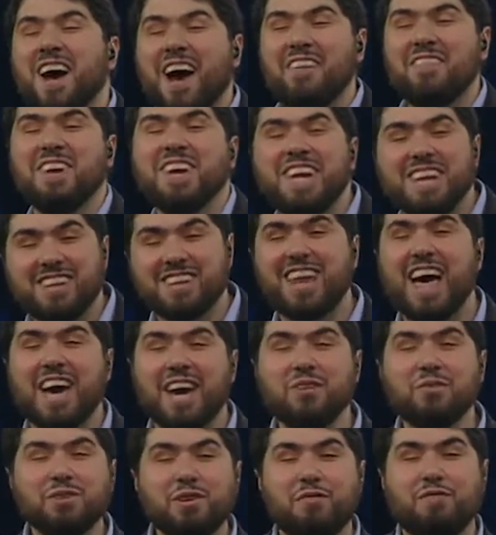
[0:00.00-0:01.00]
I mean, like,
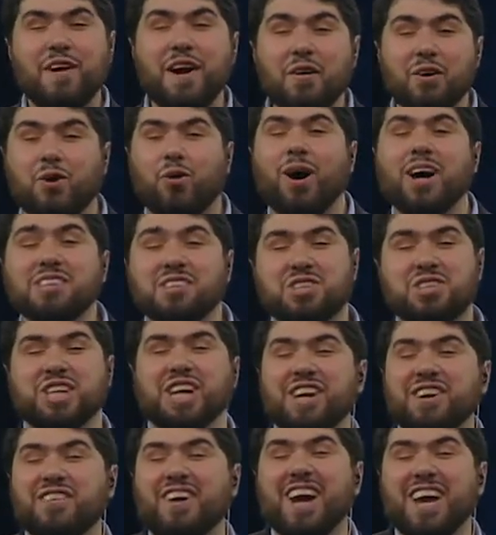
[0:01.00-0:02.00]
it was a fair
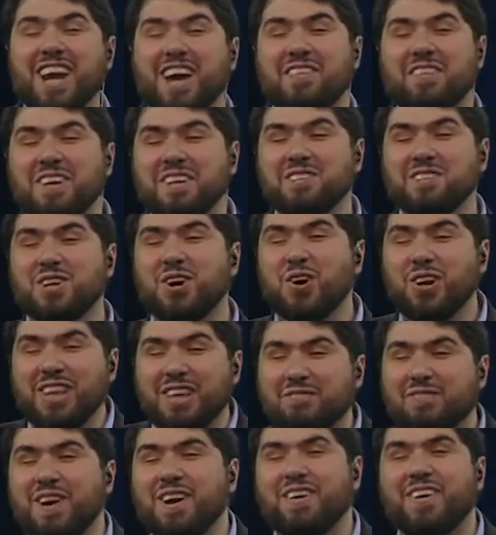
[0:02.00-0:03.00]
question, right? I mean, it's a
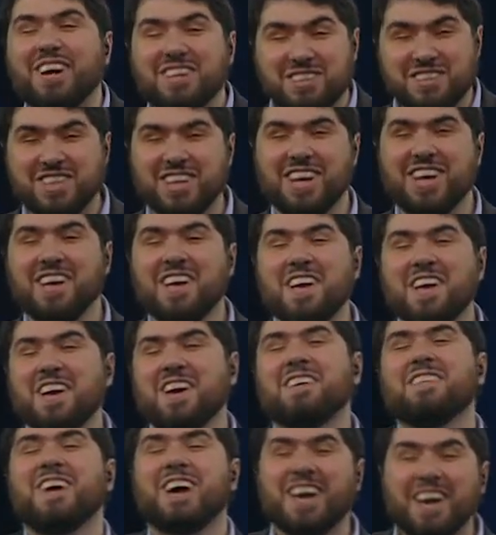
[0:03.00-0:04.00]
totally fair question.
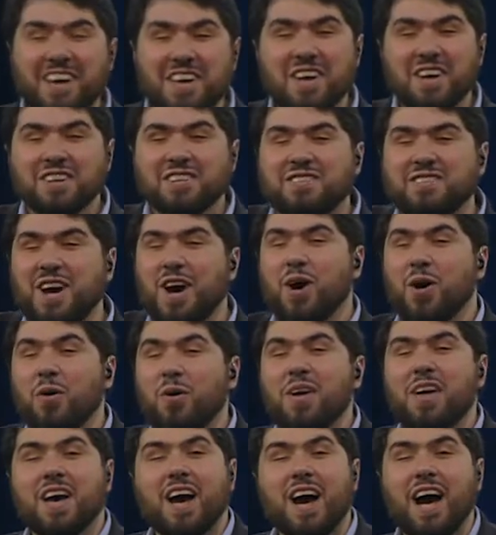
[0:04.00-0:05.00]
Like,
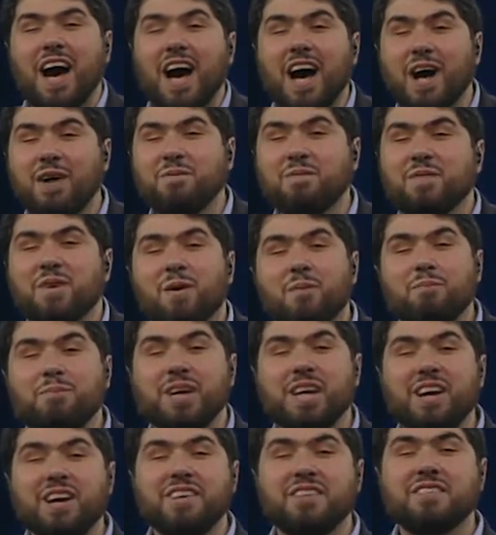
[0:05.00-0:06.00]
so,
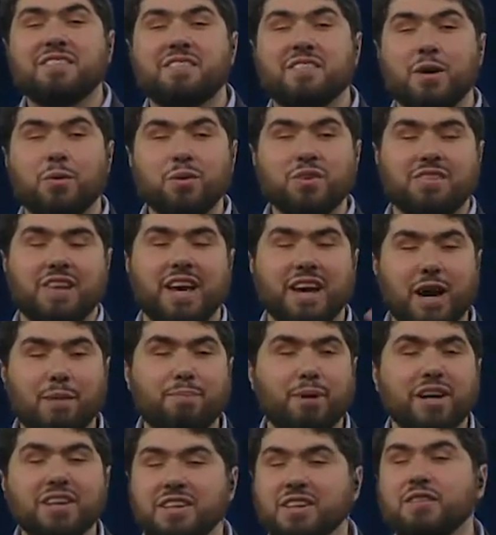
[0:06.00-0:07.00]
because there was like a
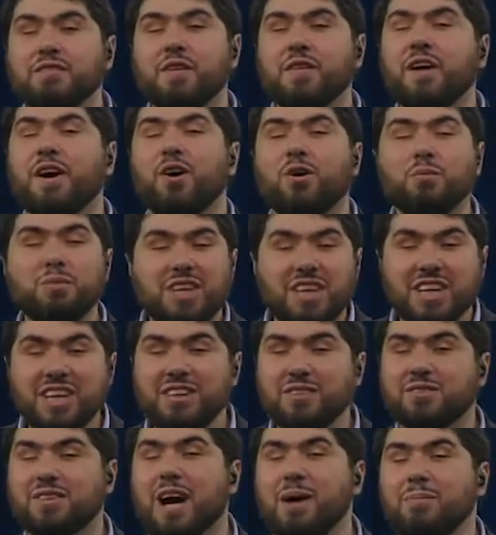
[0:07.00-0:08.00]
button for the home key,
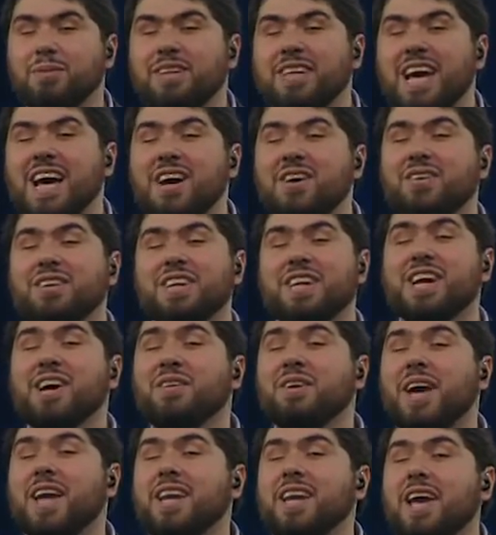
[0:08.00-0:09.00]
there's up and down,
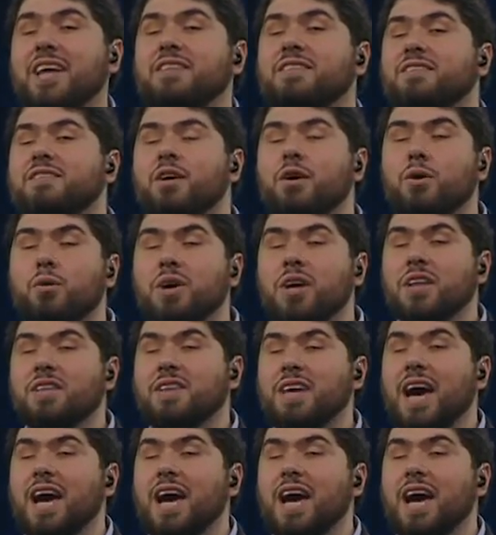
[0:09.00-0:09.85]
and so the